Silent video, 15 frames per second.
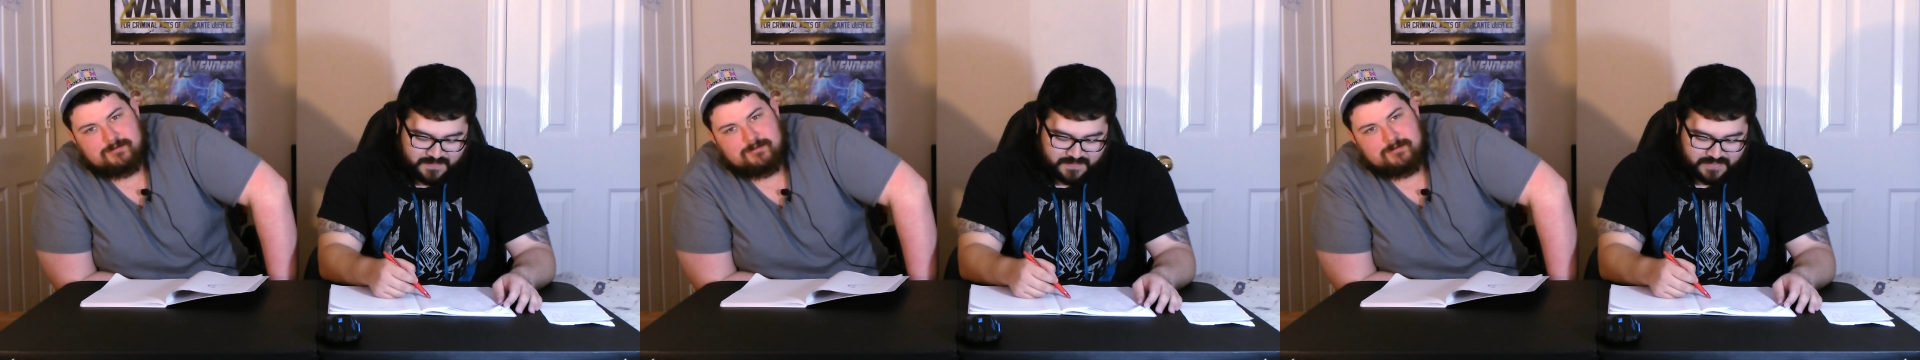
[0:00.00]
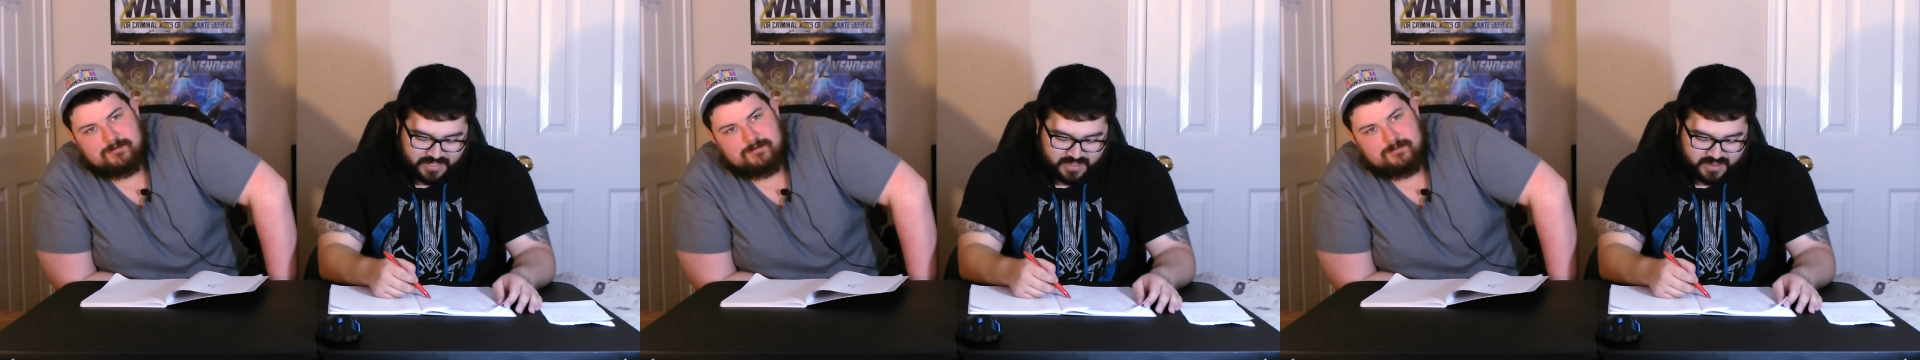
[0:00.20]

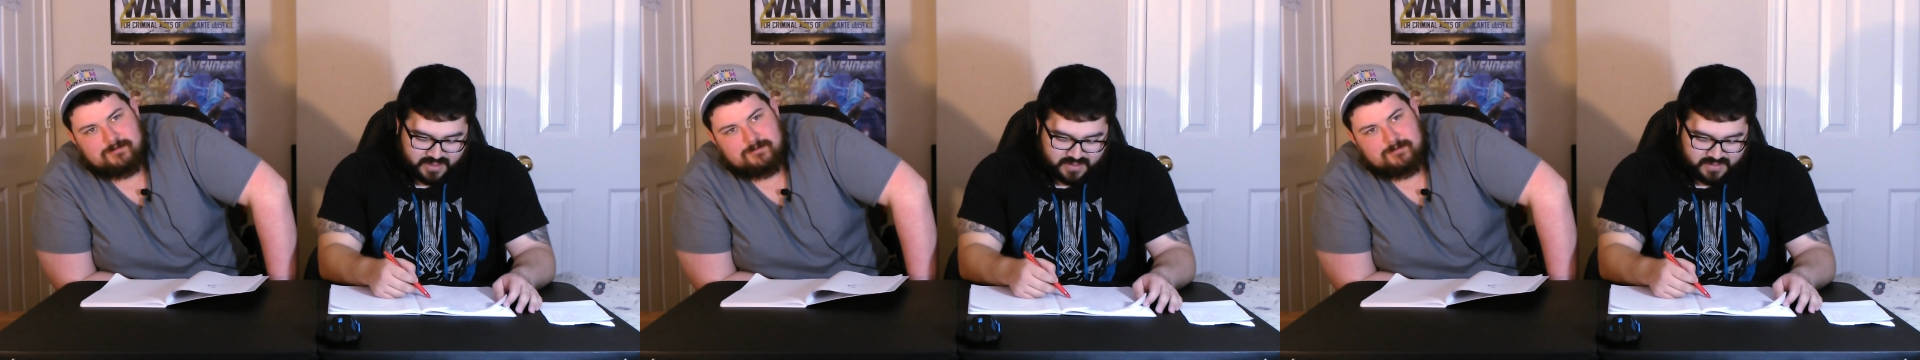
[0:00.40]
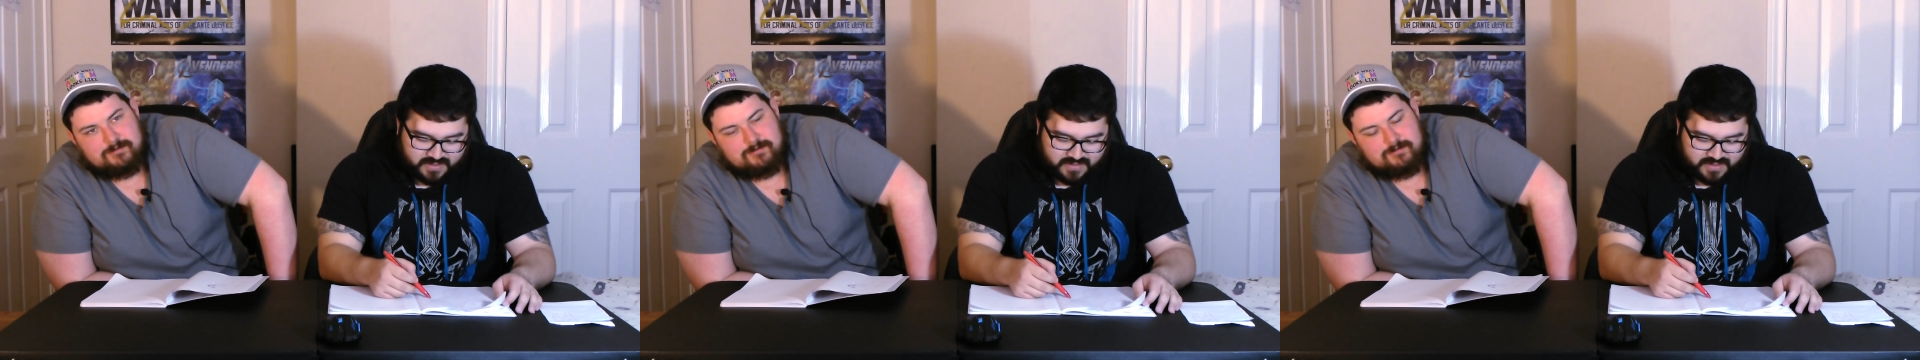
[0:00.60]

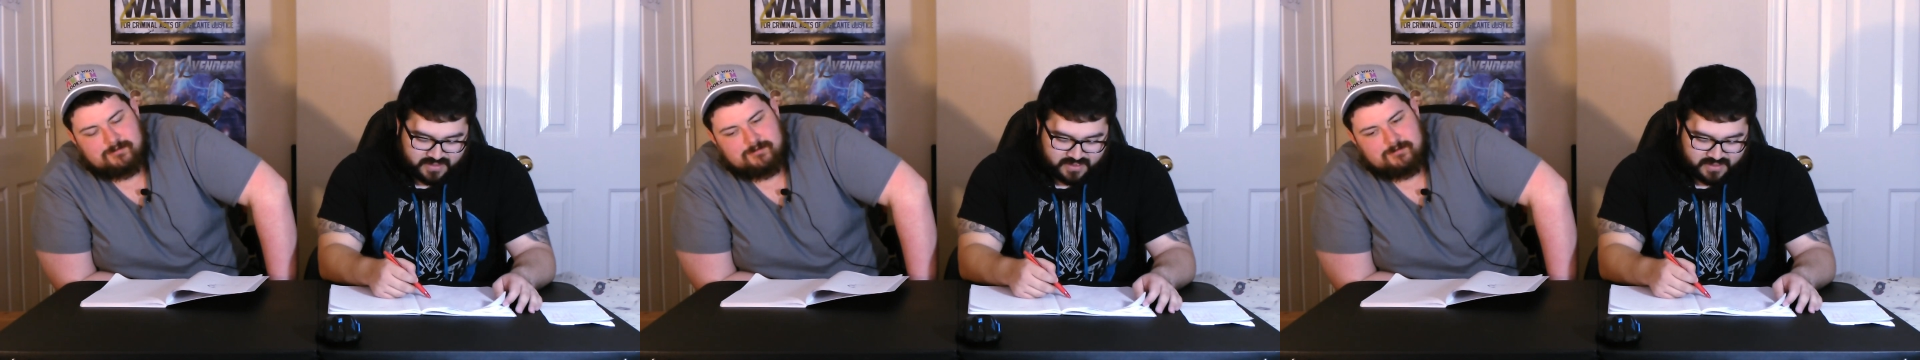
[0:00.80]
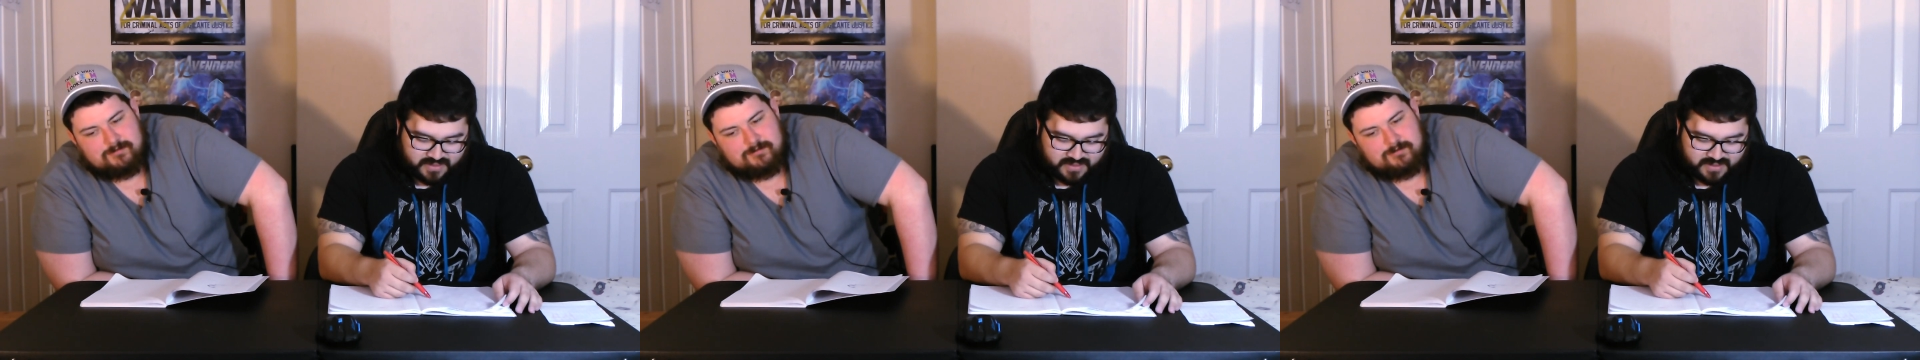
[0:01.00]

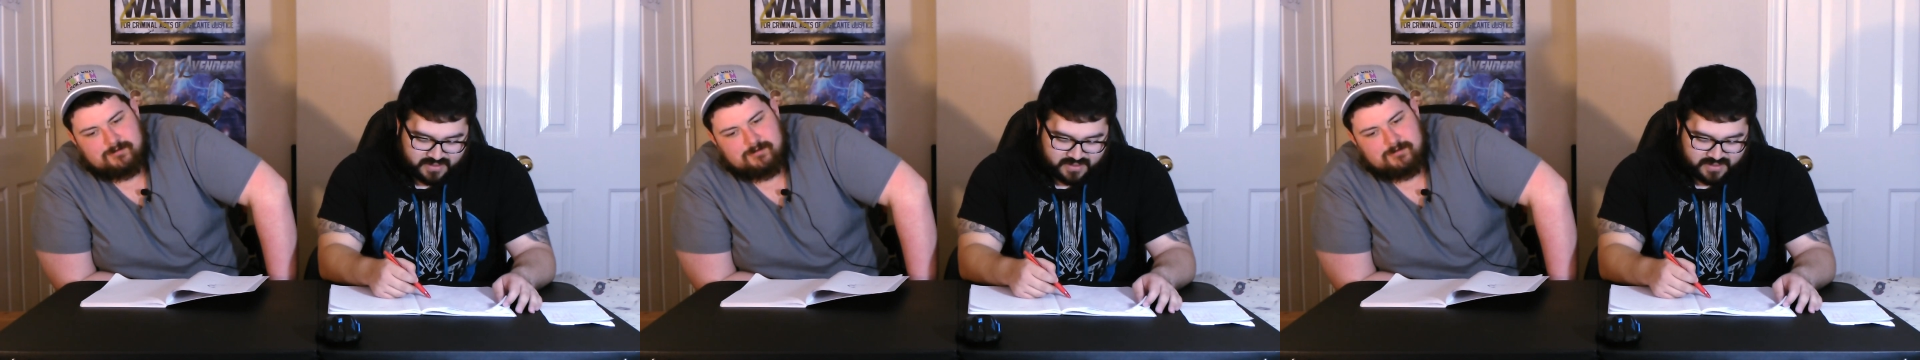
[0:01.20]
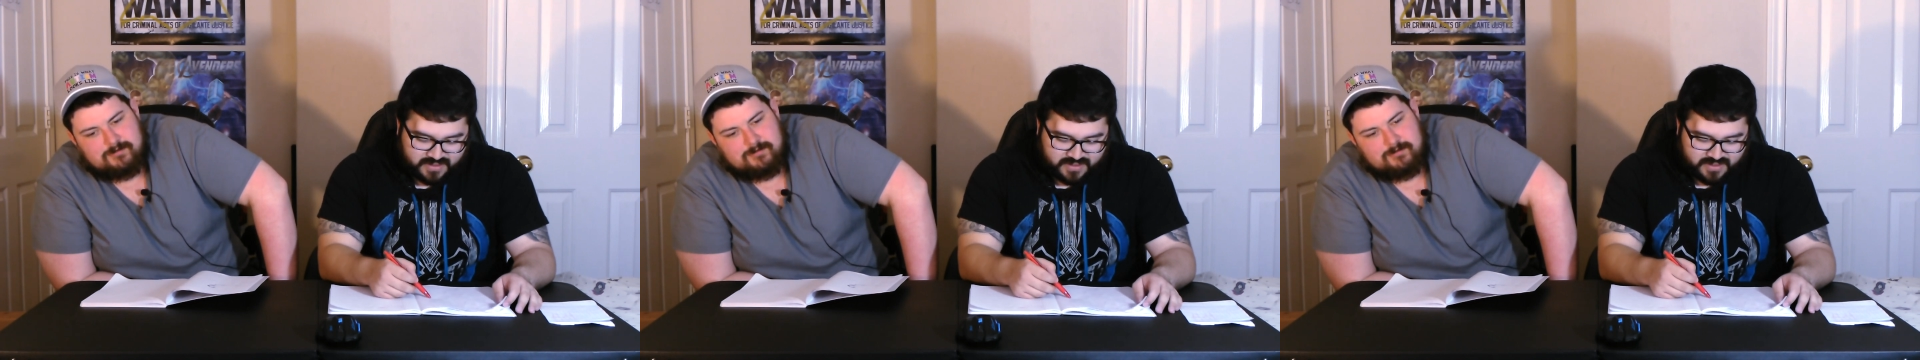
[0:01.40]

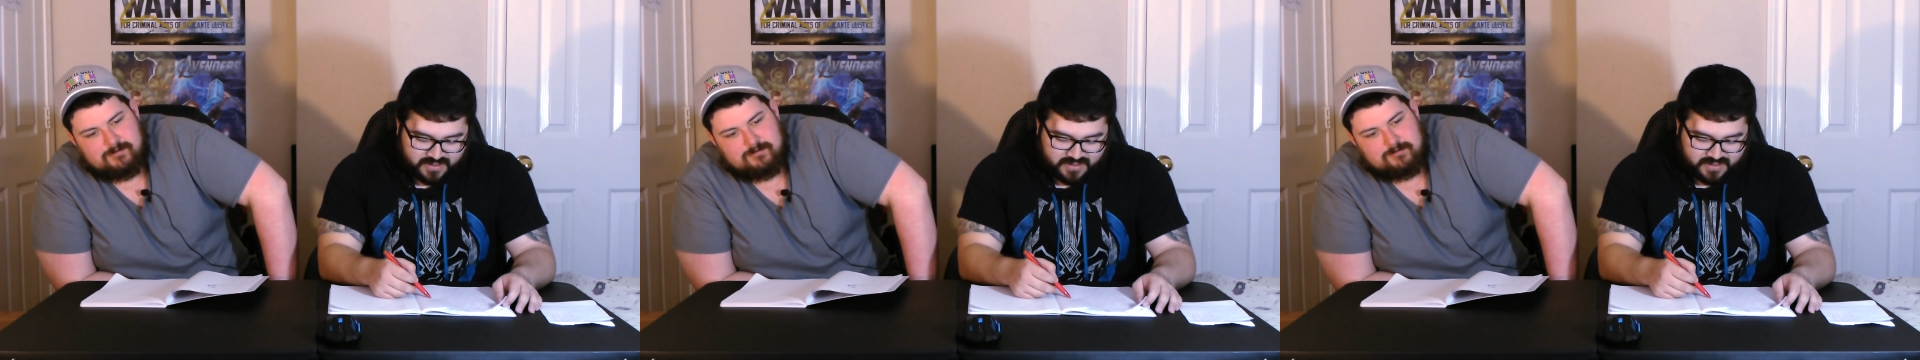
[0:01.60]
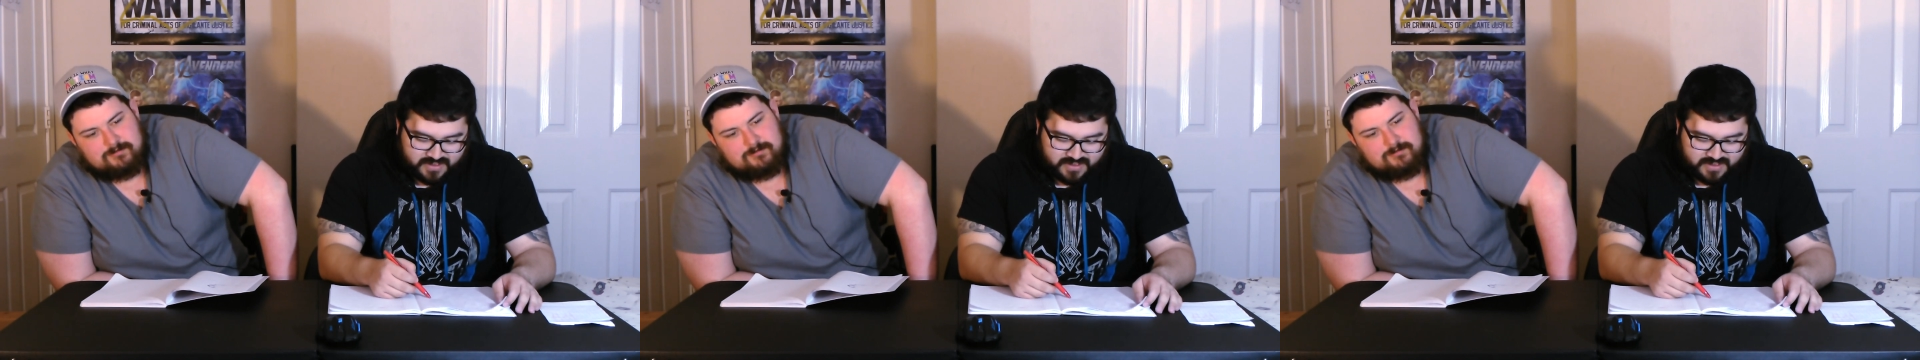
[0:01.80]
Nobody speaks.